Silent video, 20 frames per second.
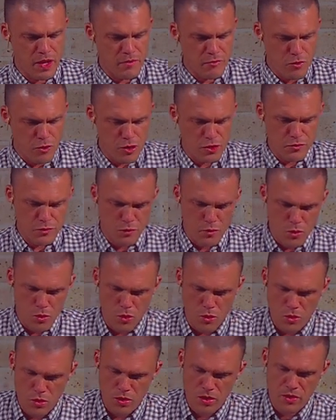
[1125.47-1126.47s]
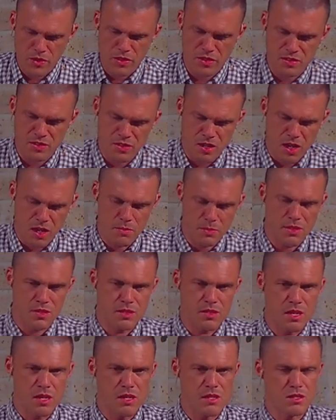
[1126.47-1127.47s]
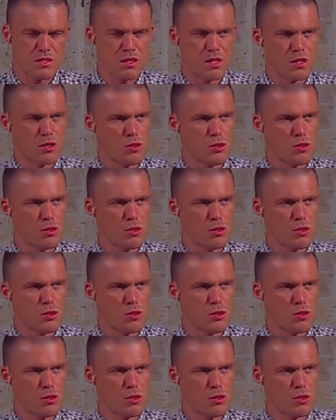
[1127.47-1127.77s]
verse 4, the psalmist says,